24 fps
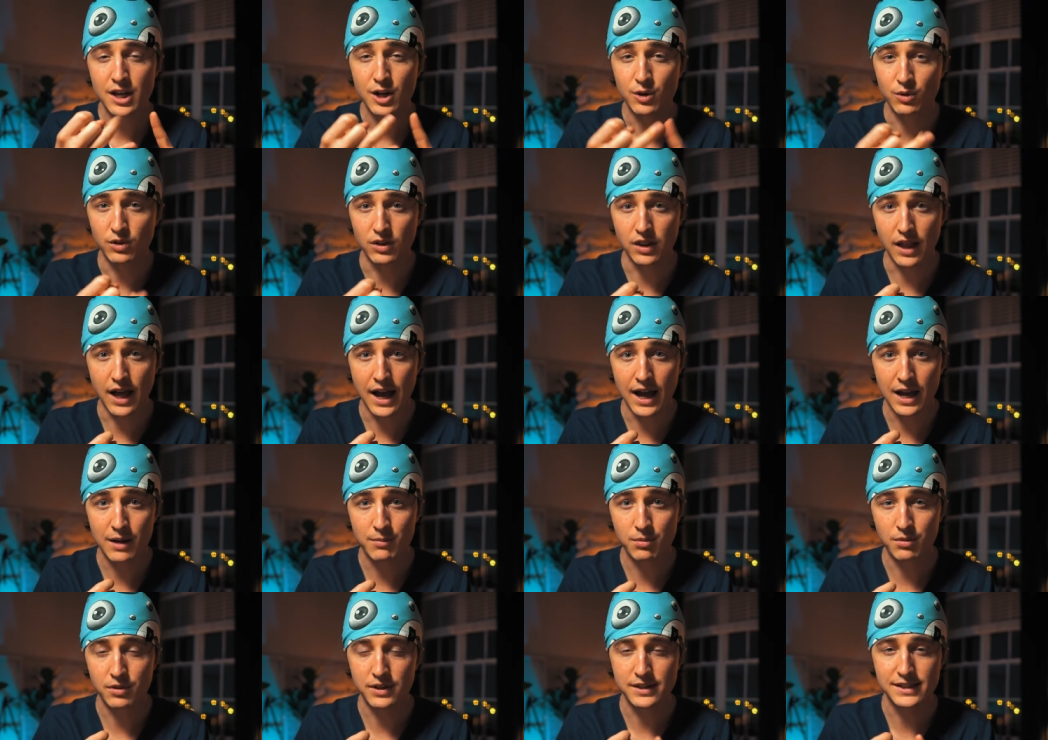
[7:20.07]

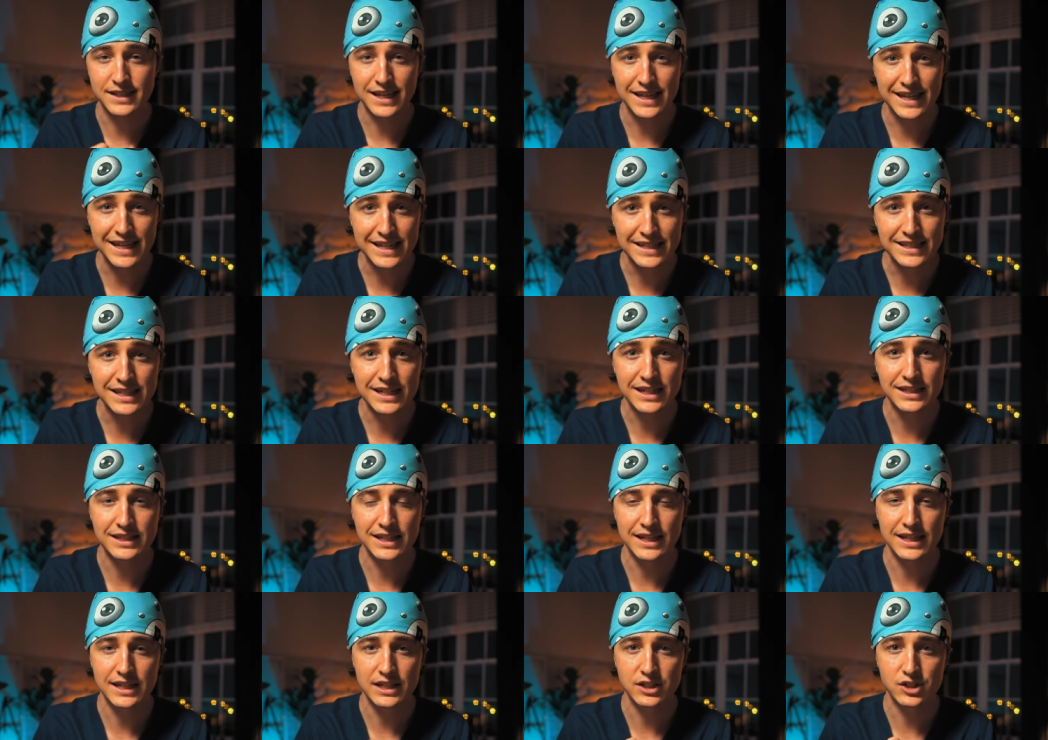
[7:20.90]
reliable, that's easy to
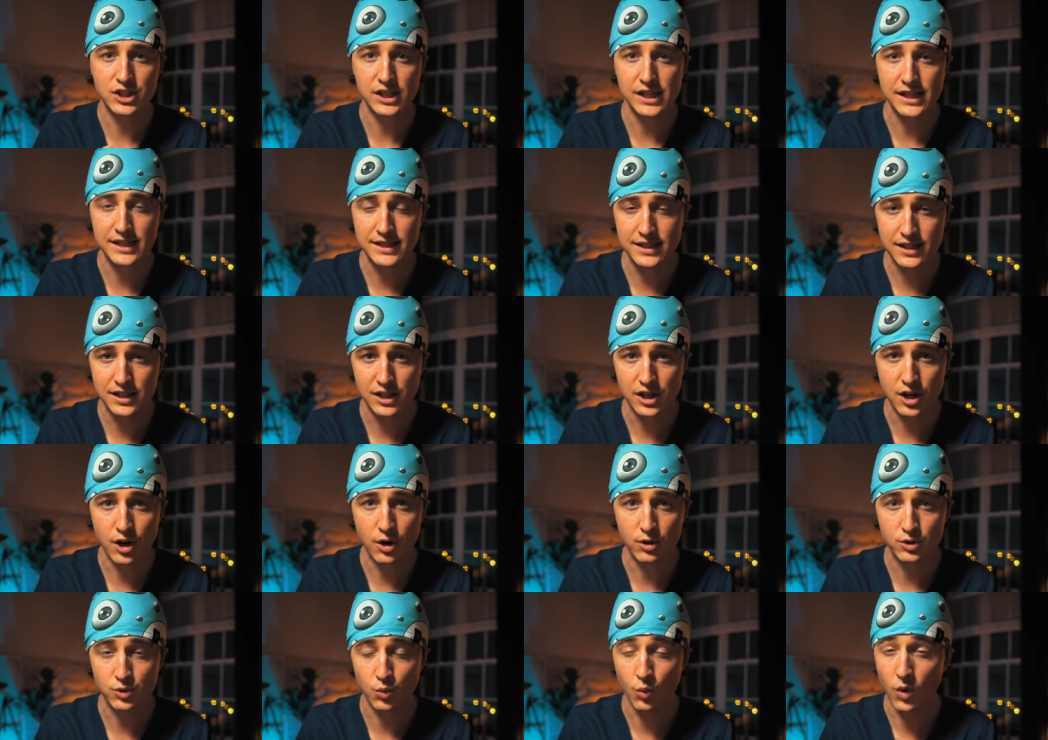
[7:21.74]
teach, easy to
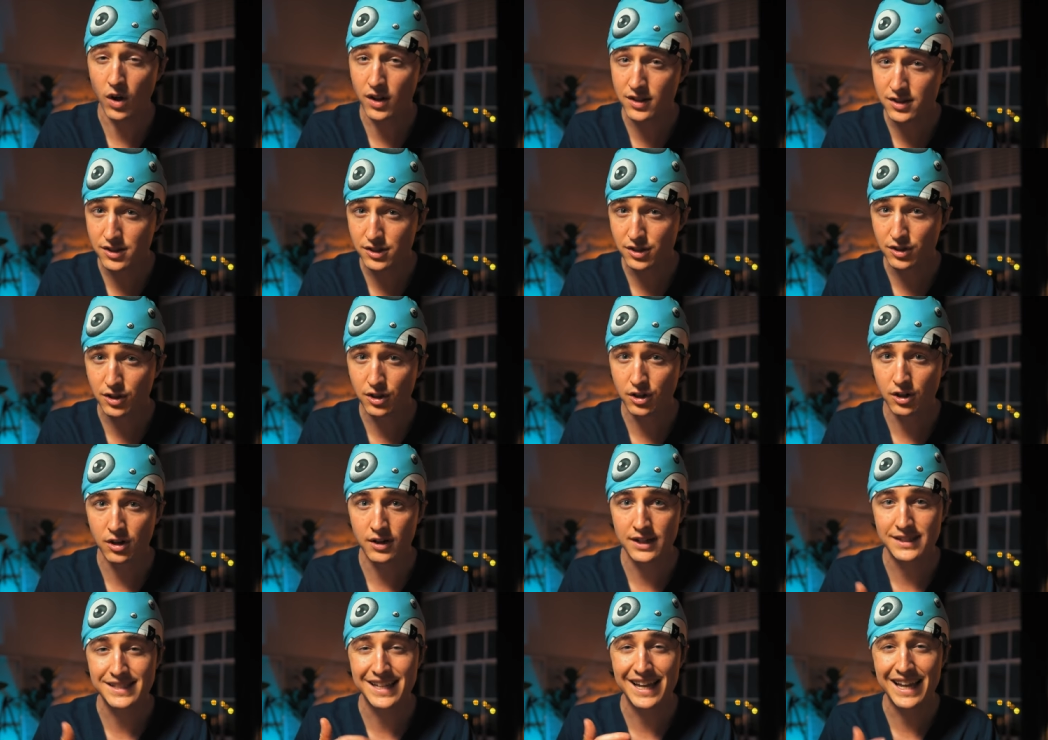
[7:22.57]
coach, wants to
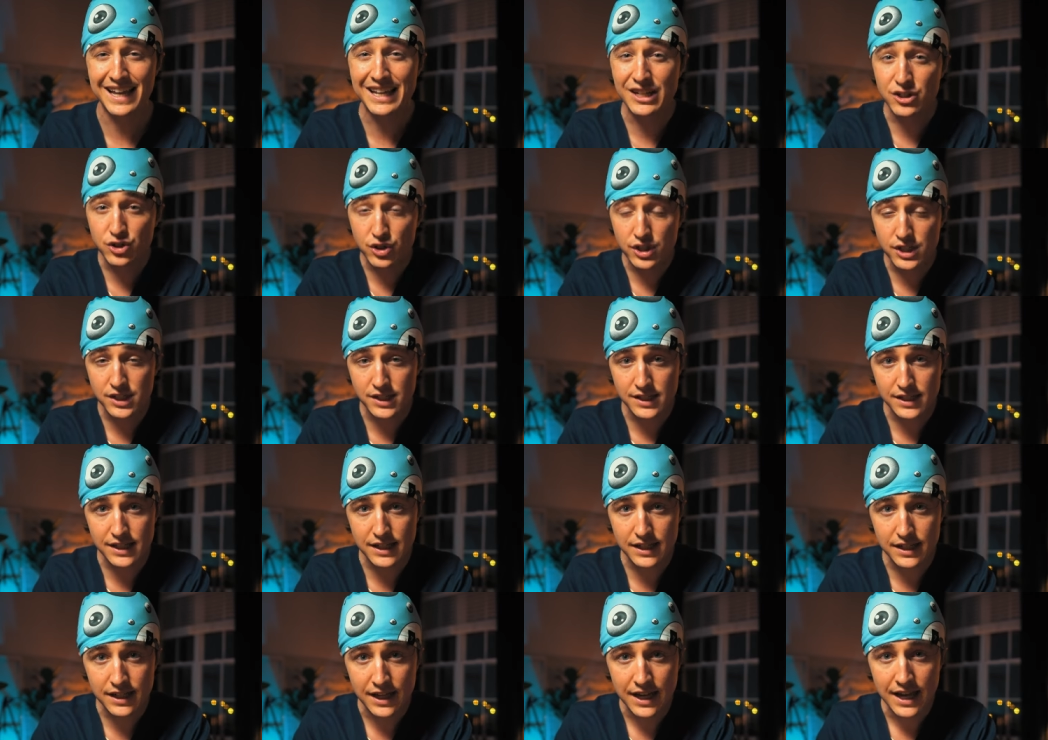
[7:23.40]
learn, is
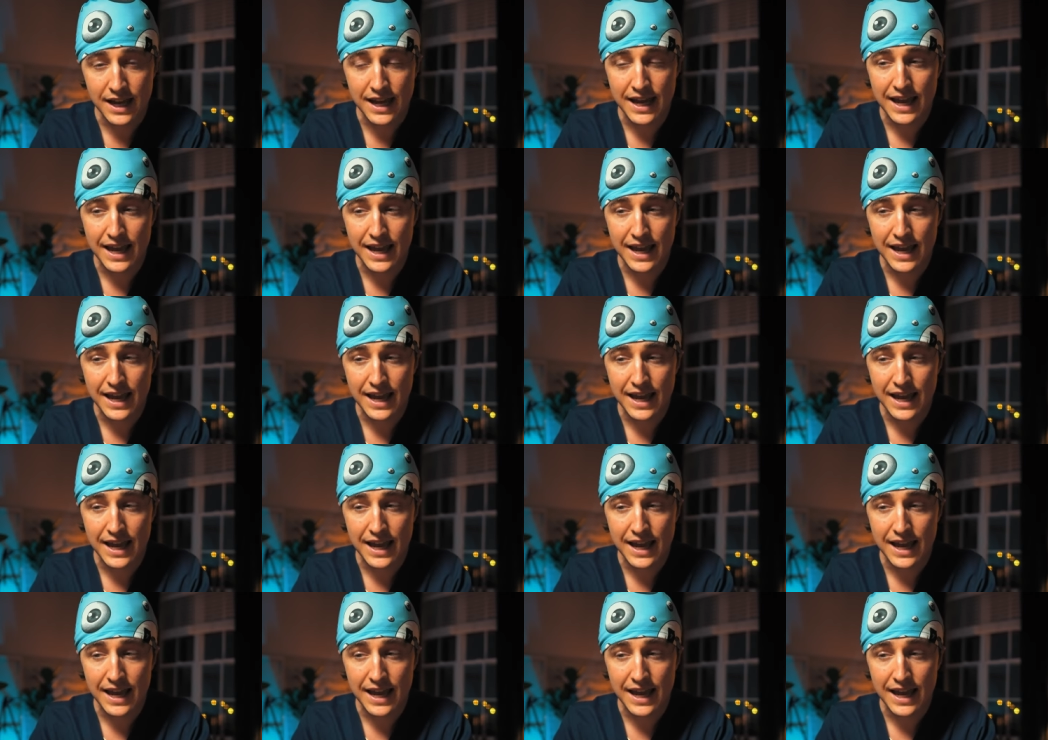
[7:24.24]
interested,